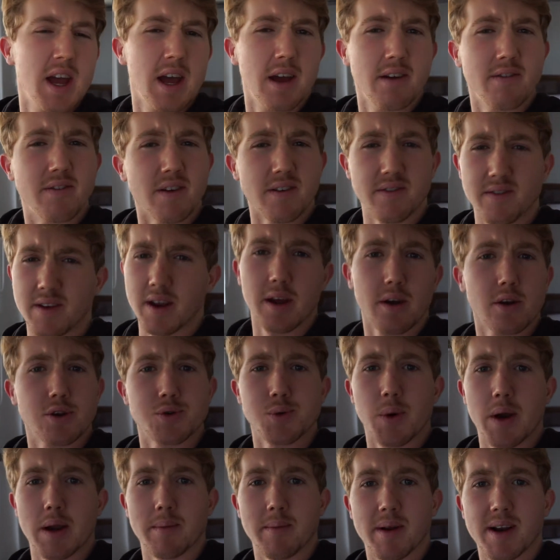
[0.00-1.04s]
fifteen or
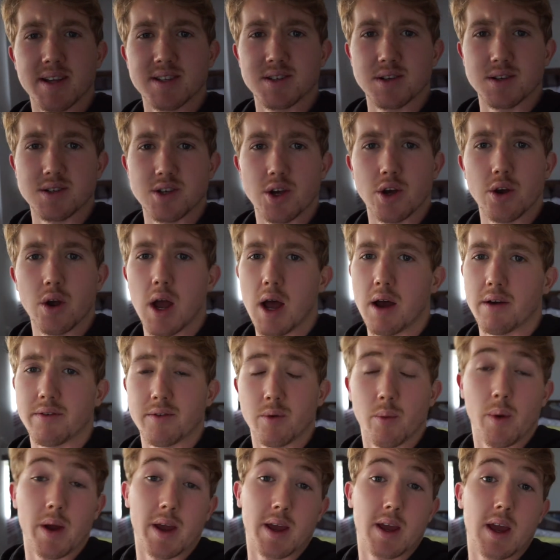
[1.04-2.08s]
twenty minutes or so
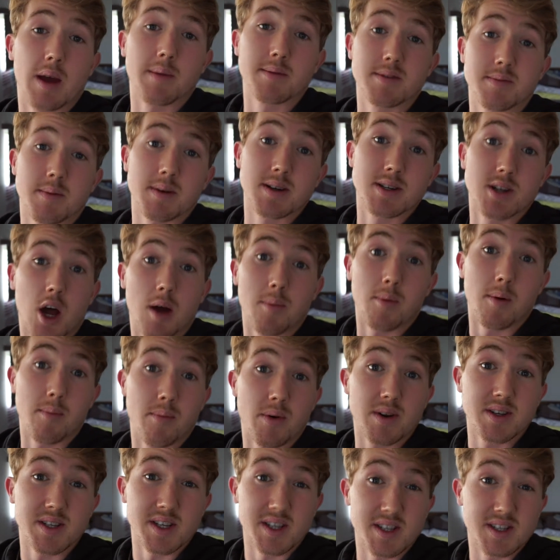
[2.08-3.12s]
after waking up to my timer and
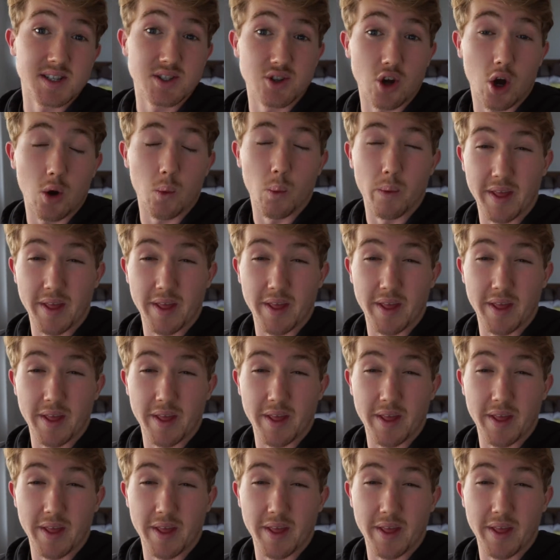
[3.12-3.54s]
pressing stop